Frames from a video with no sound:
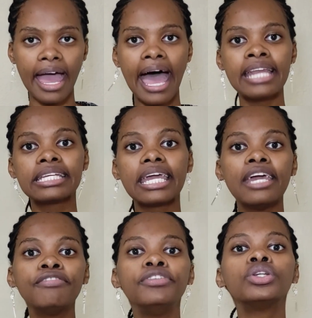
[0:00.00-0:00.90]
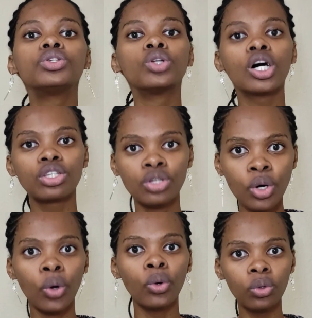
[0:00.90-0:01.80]
And if you do not
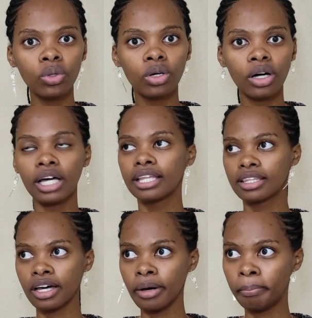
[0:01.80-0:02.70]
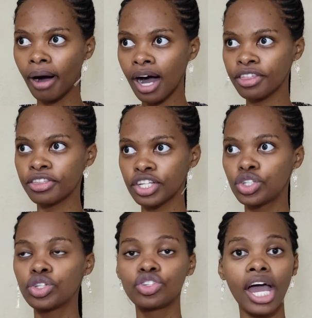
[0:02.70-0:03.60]
know the path that
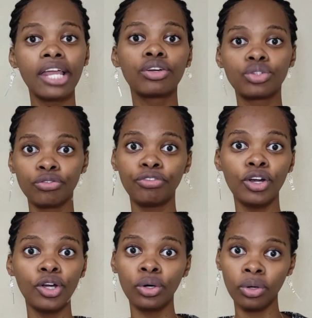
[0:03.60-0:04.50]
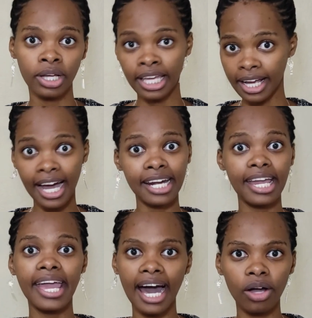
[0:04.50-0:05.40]
you're trying to follow,
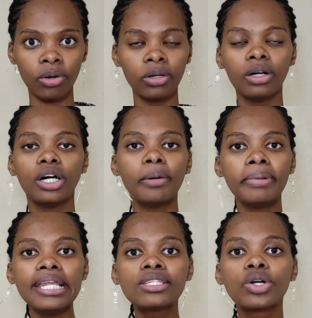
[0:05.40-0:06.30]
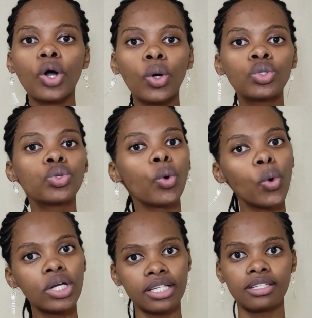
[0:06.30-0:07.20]
career yako, please go to
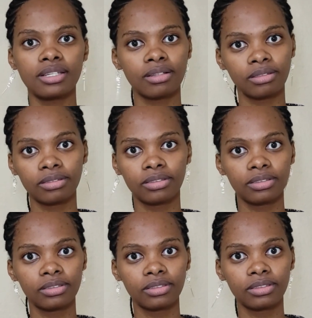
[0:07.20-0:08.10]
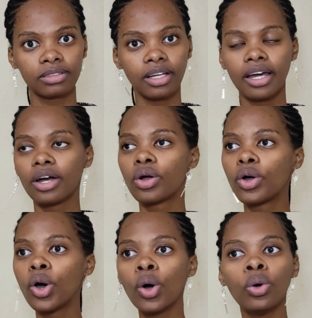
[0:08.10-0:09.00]
audit.
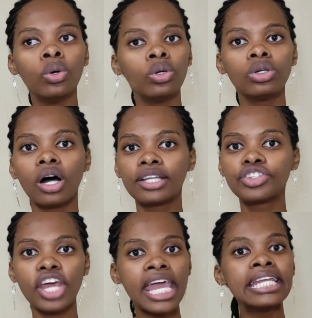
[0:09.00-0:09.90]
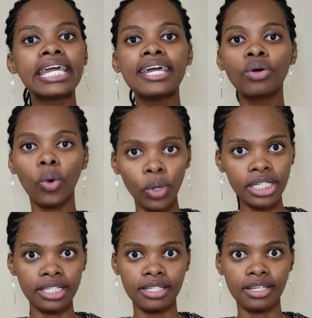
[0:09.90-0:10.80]
Go train in
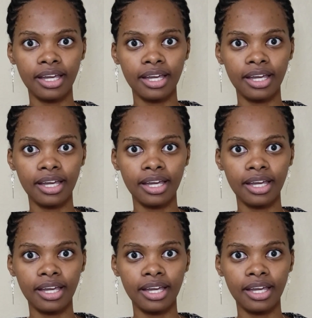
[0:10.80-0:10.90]
audit.